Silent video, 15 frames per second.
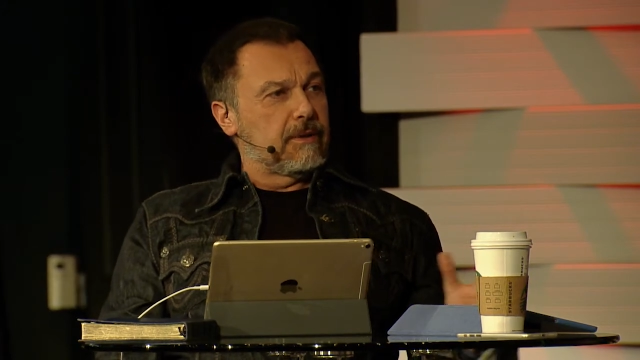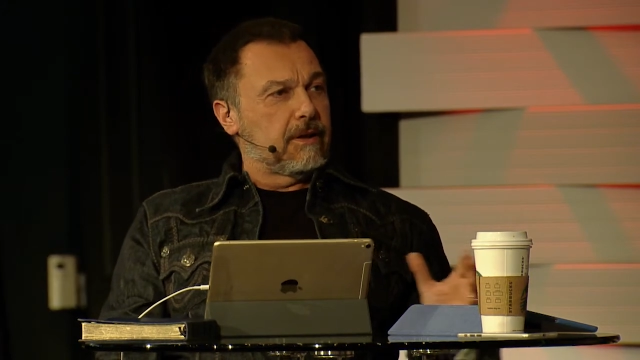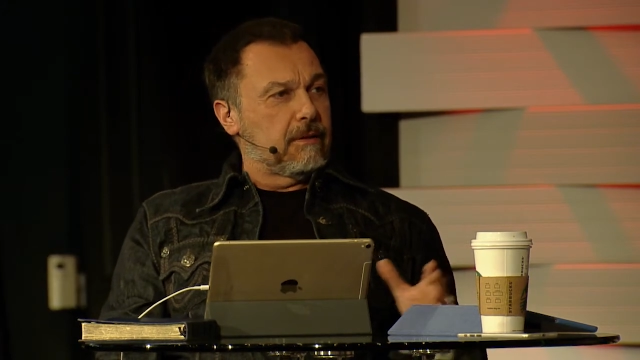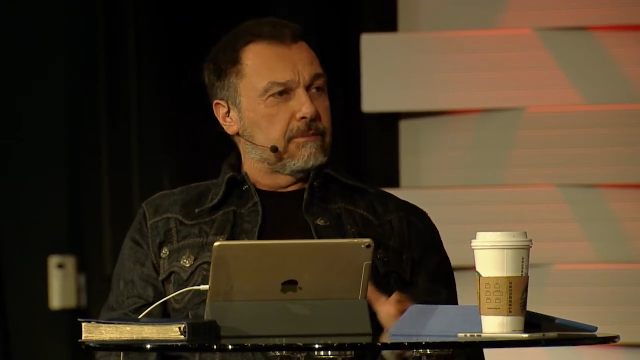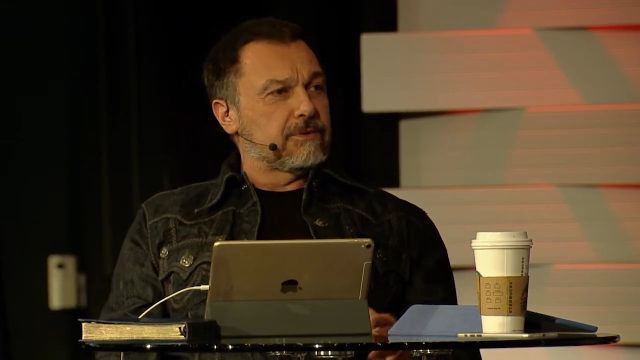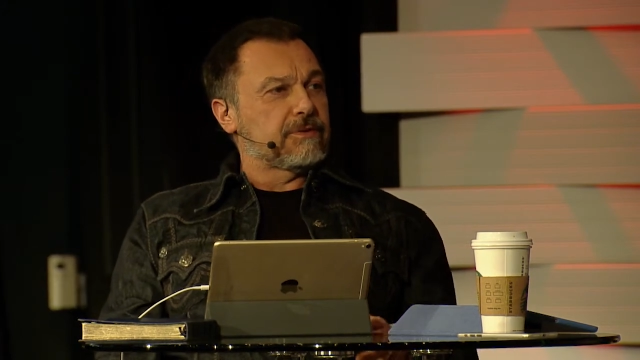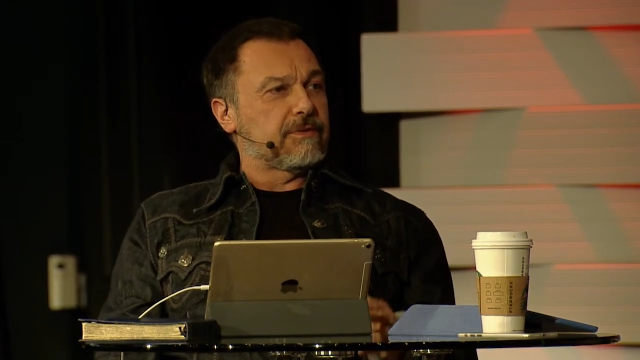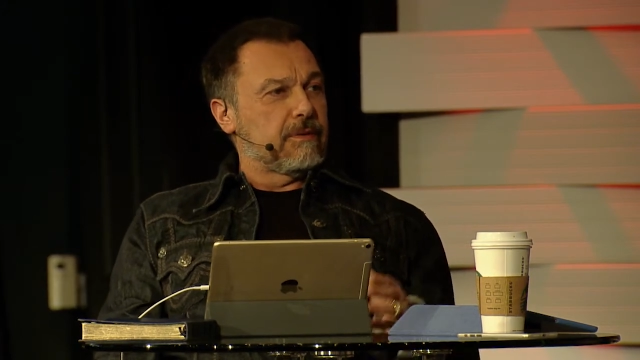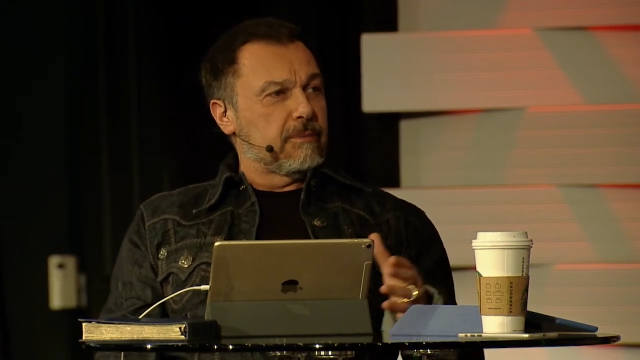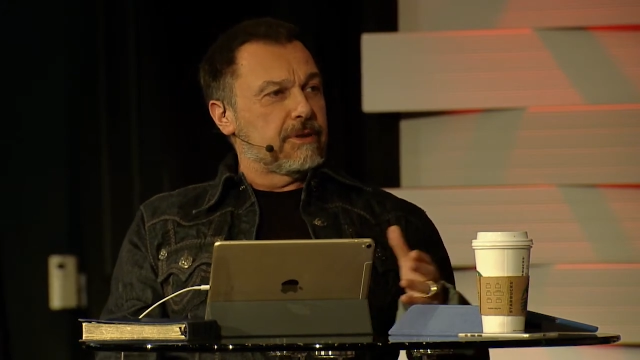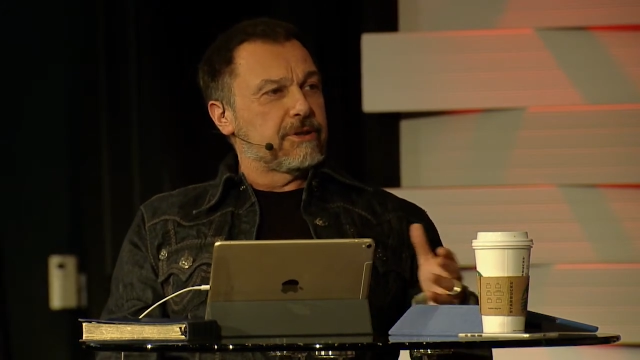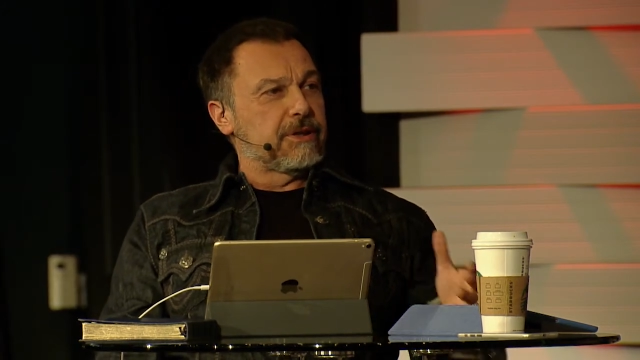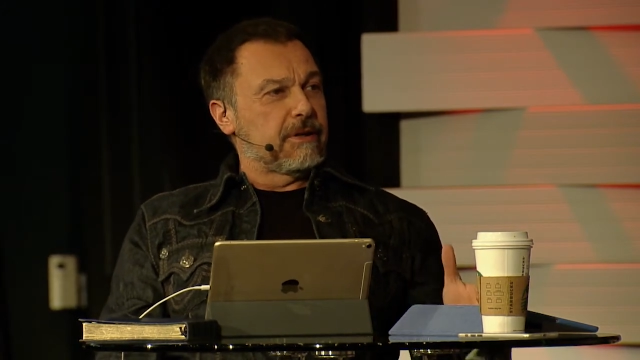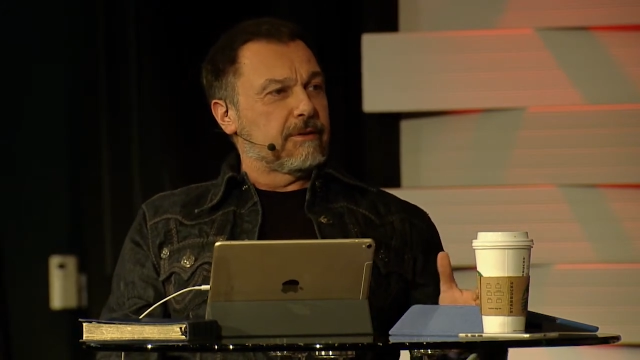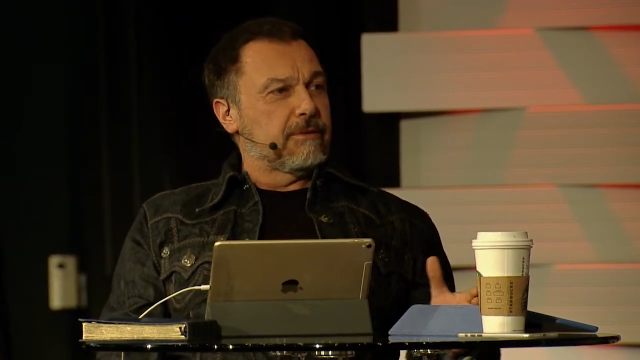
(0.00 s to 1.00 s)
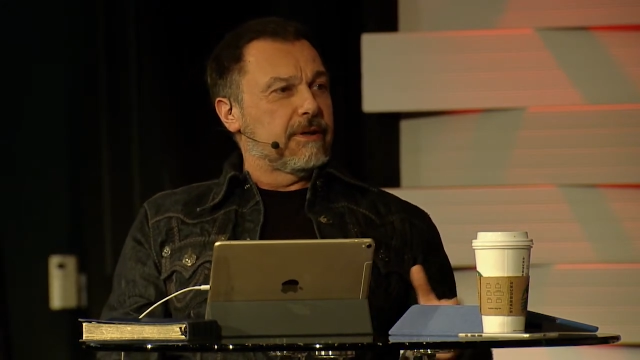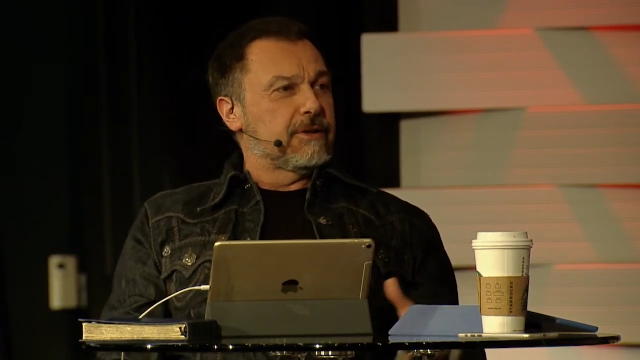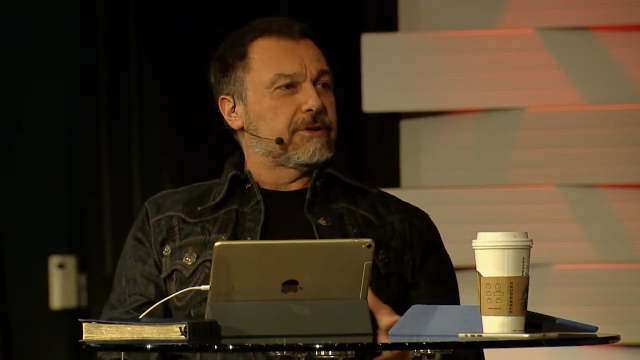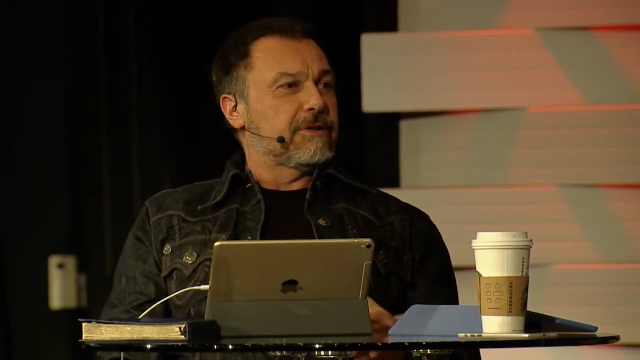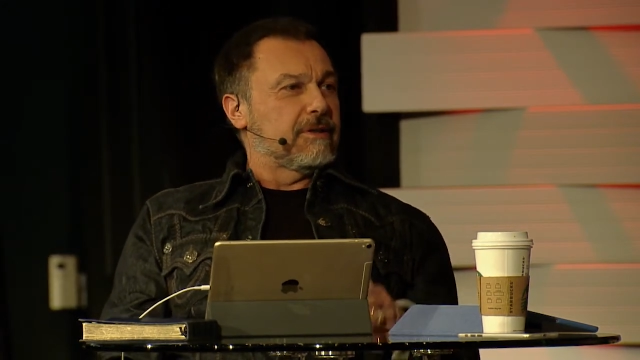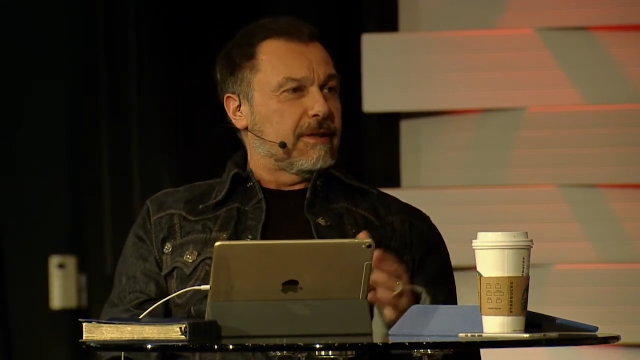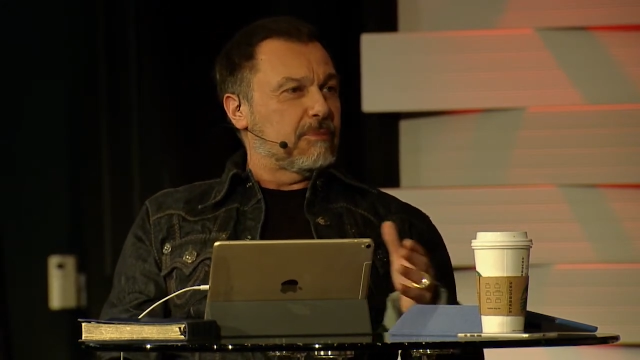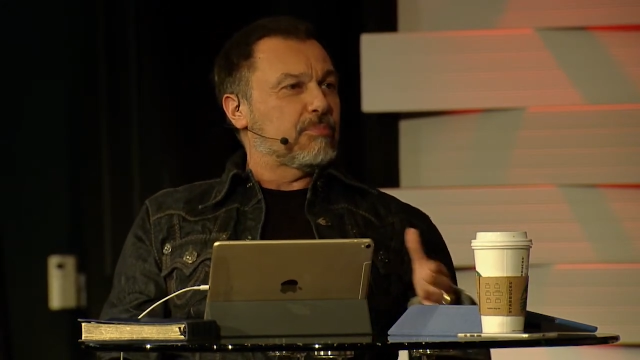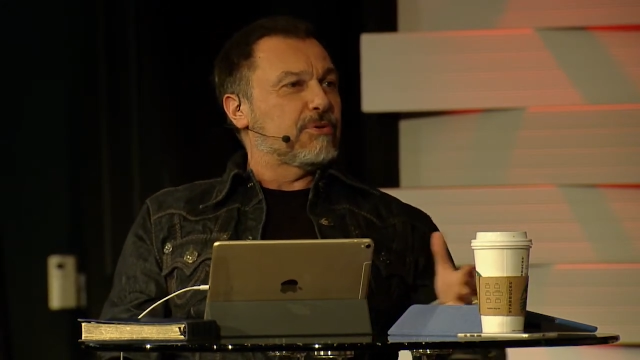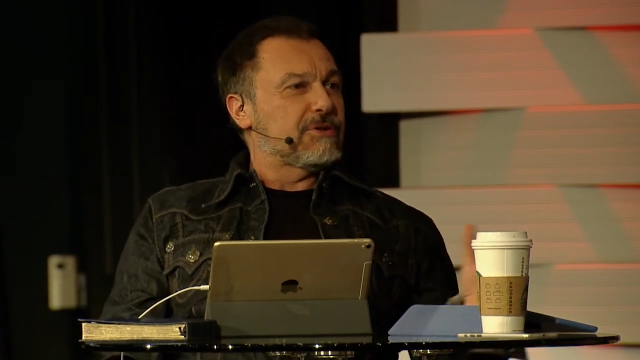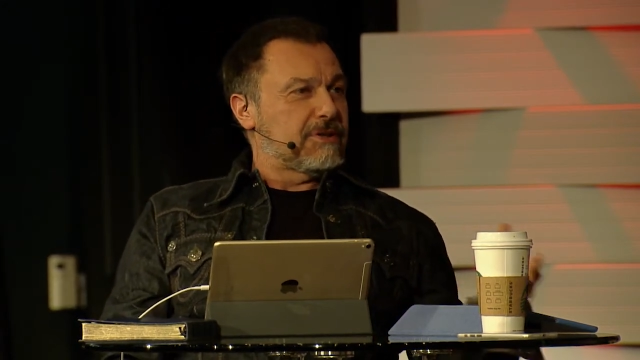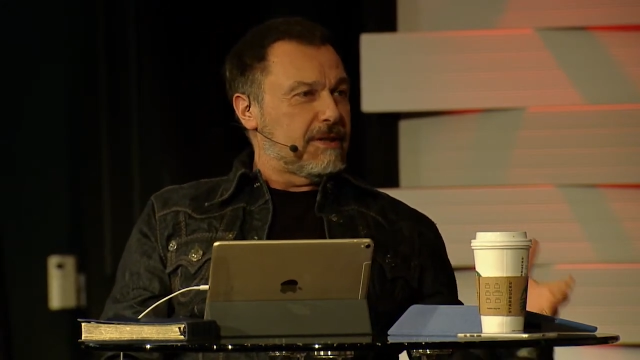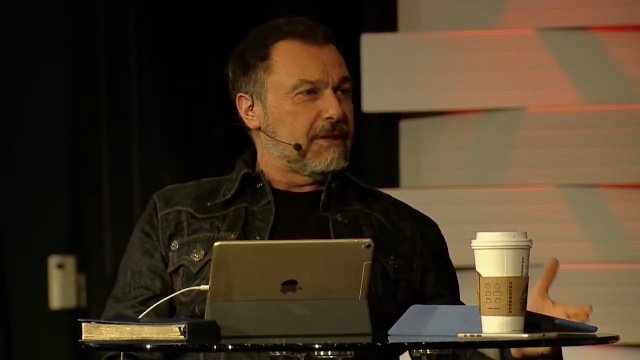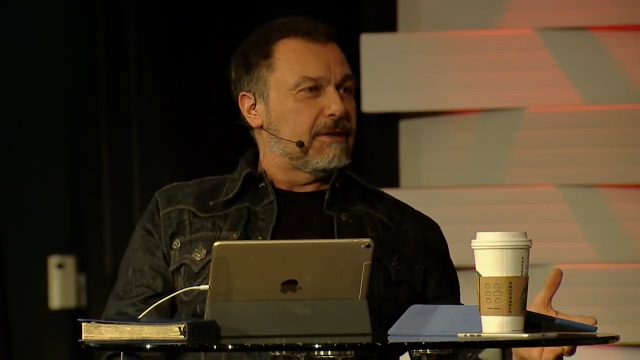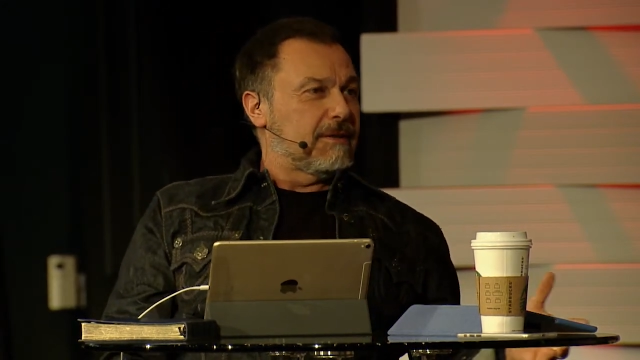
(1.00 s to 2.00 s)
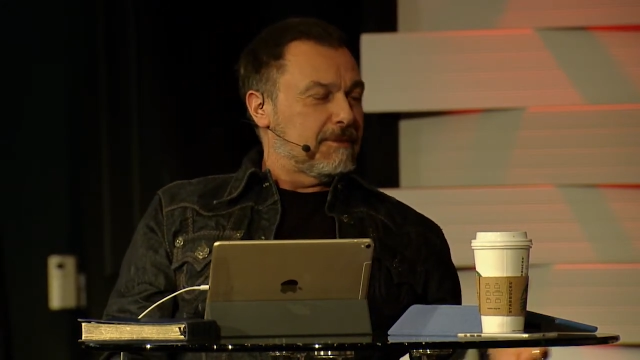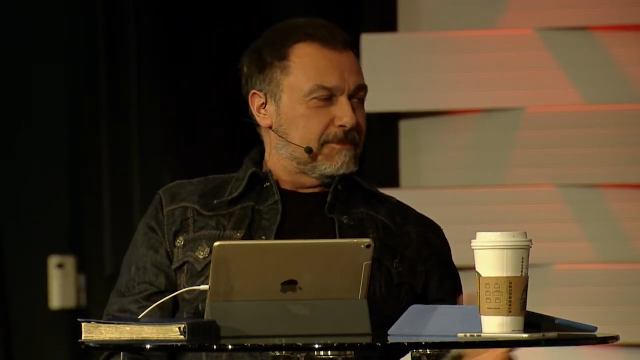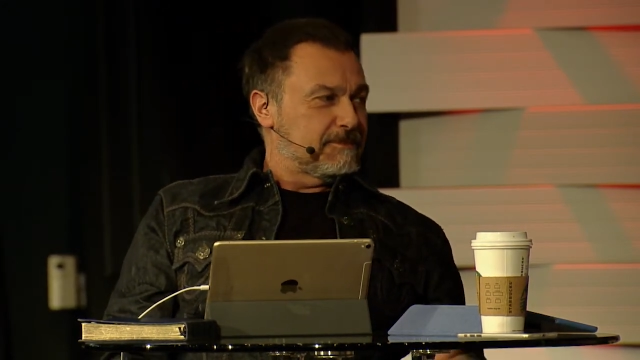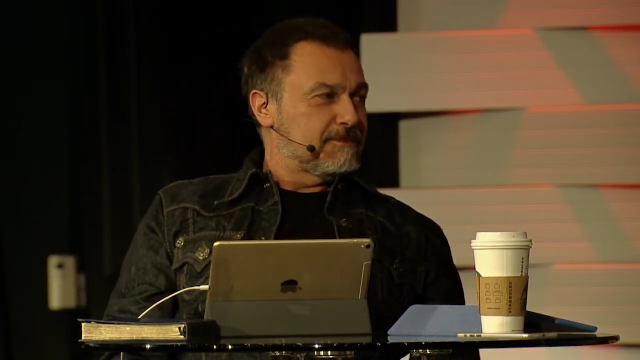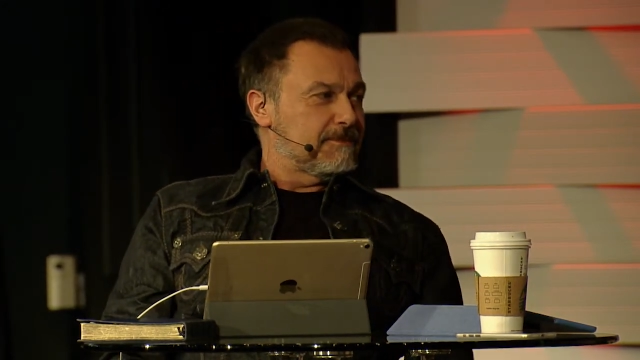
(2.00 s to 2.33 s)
comes from a generation that preceded them.